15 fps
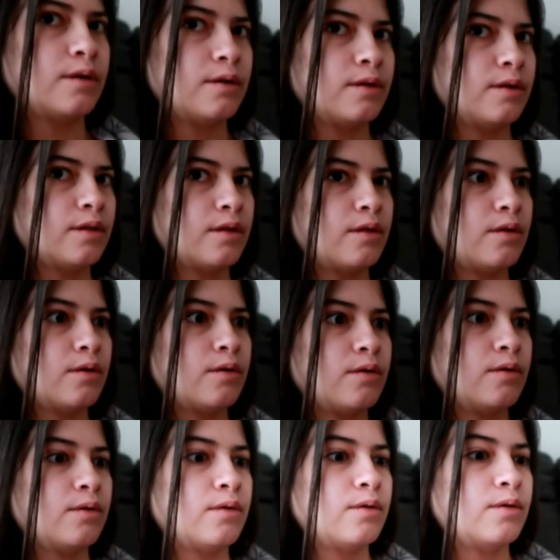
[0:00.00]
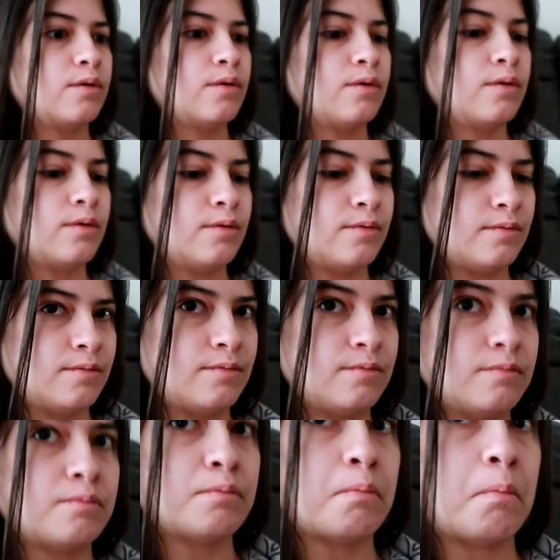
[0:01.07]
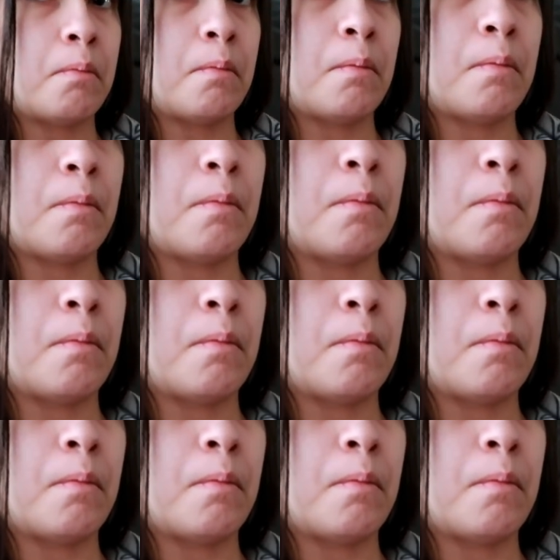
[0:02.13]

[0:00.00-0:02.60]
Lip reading: [no speech]